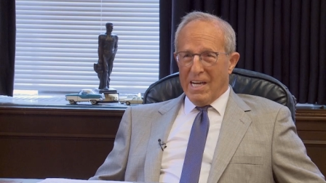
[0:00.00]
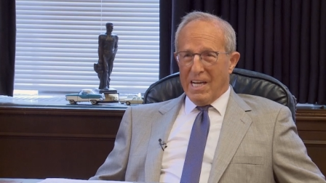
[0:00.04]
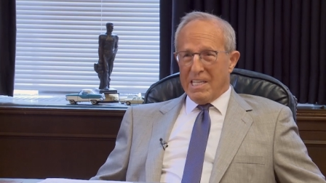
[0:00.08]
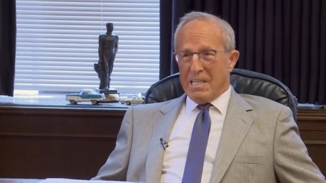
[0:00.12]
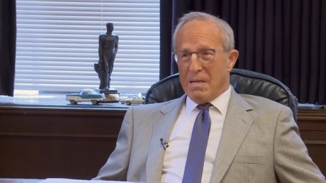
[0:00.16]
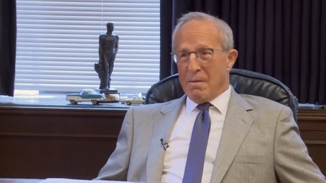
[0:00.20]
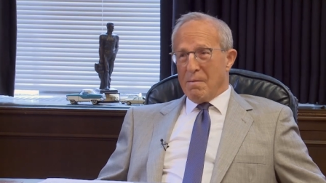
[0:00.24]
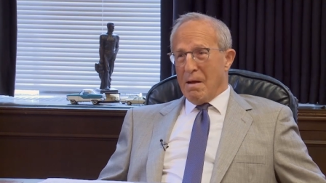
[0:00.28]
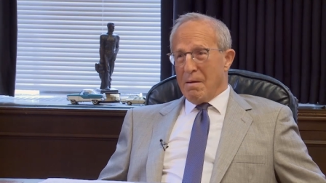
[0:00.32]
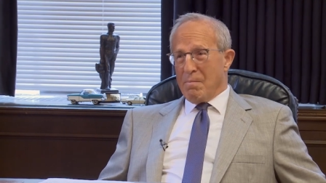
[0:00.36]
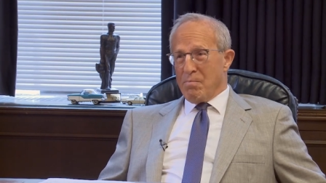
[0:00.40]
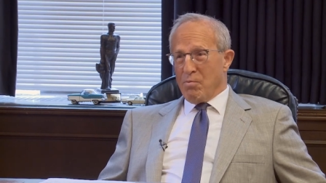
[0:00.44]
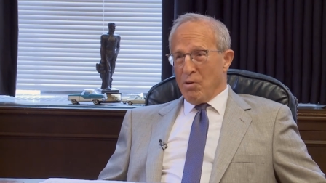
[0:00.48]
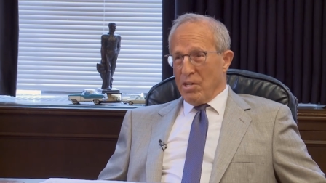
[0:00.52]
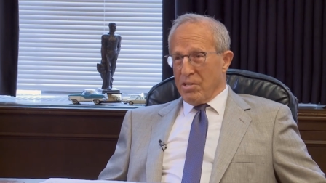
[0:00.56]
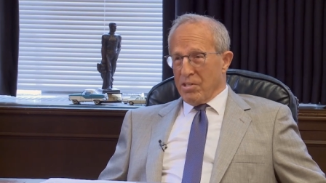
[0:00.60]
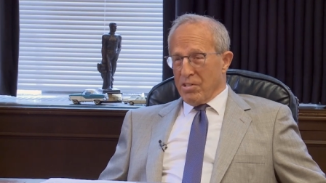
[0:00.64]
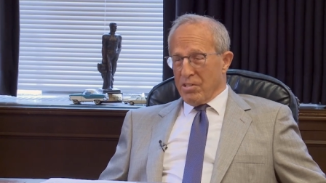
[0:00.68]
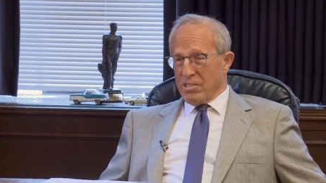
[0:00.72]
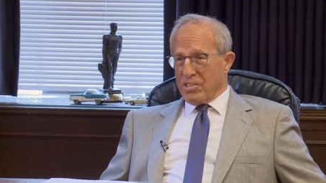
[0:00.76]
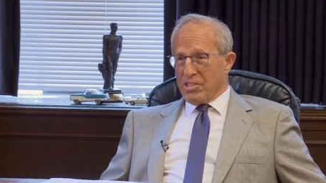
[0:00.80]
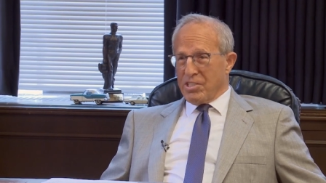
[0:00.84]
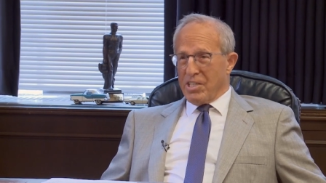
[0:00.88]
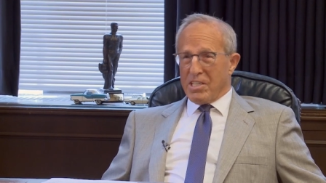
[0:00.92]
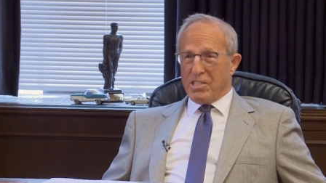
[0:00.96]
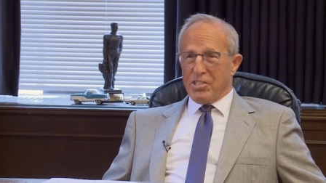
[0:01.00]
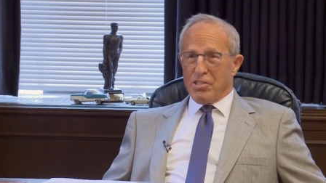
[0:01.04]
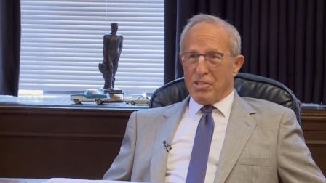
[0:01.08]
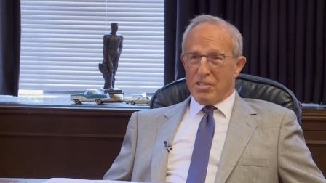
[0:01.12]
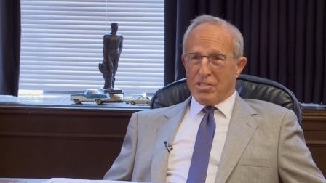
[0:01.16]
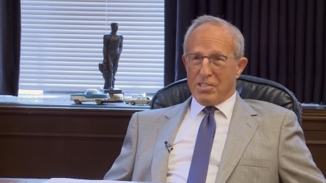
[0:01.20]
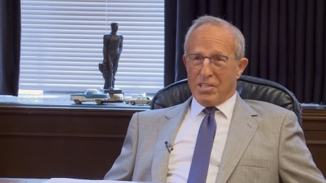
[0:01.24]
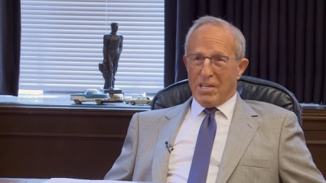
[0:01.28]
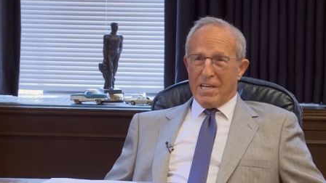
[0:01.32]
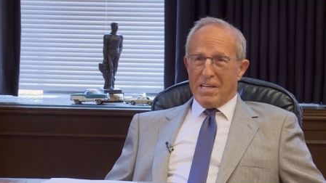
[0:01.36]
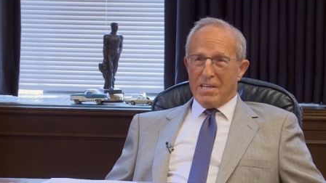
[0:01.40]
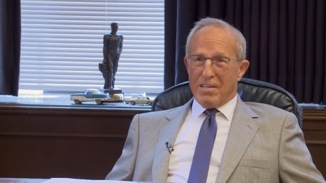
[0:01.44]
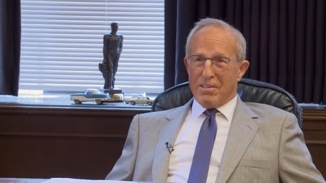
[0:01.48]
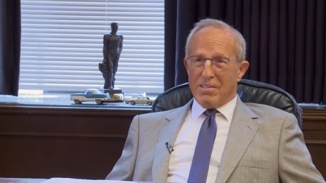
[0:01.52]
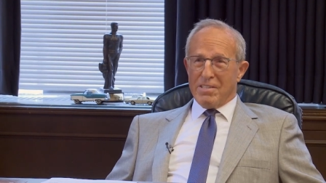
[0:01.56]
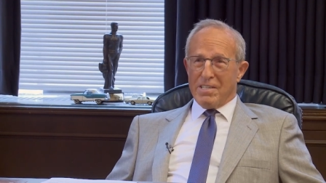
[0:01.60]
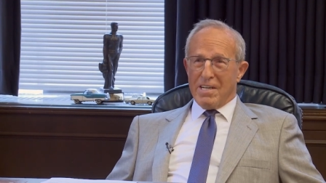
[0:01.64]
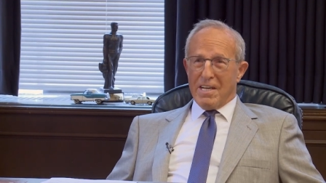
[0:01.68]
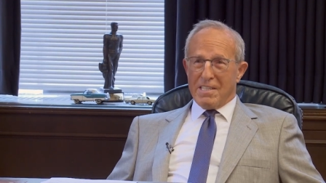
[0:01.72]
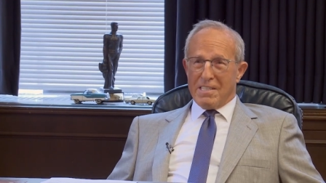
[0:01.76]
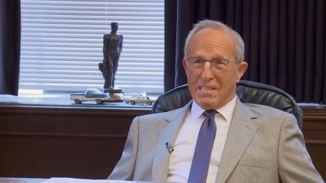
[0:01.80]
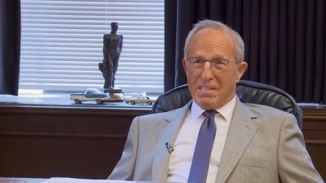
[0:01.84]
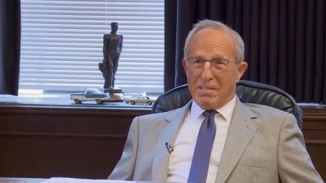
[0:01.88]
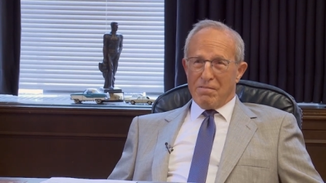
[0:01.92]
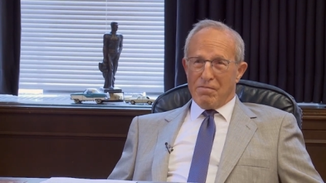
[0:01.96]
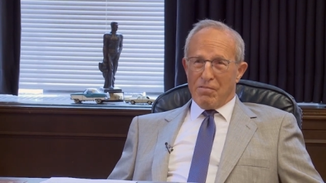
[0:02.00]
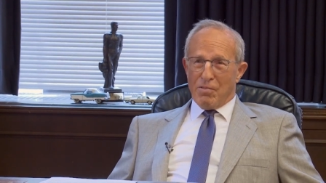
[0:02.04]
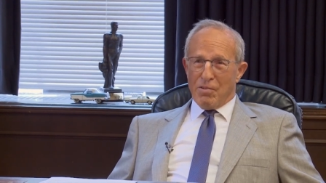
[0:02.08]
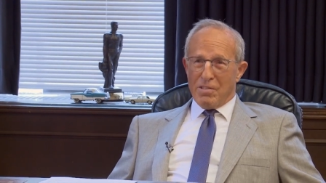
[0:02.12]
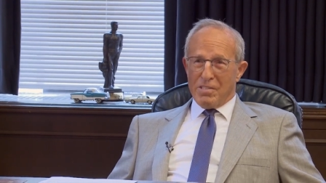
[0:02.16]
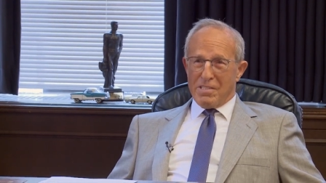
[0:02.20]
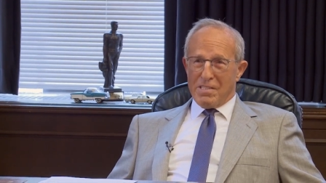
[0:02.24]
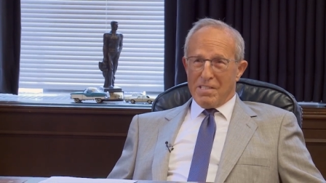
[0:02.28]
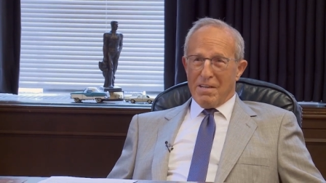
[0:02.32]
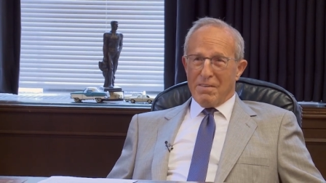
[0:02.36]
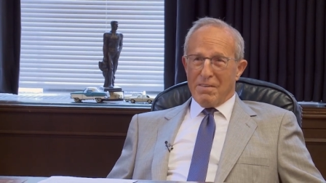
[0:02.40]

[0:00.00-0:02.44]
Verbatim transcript: And then my brother six years later in 1940.